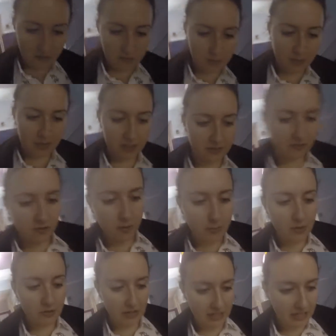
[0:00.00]
familiar
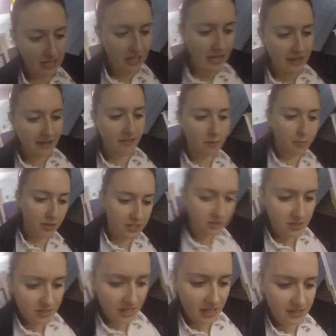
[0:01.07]
foreboding. Yet the
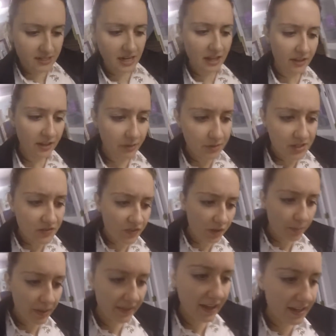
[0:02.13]
place was not silent. It was
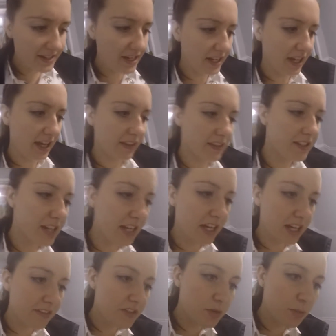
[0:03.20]
filled by that ticking, the ticking of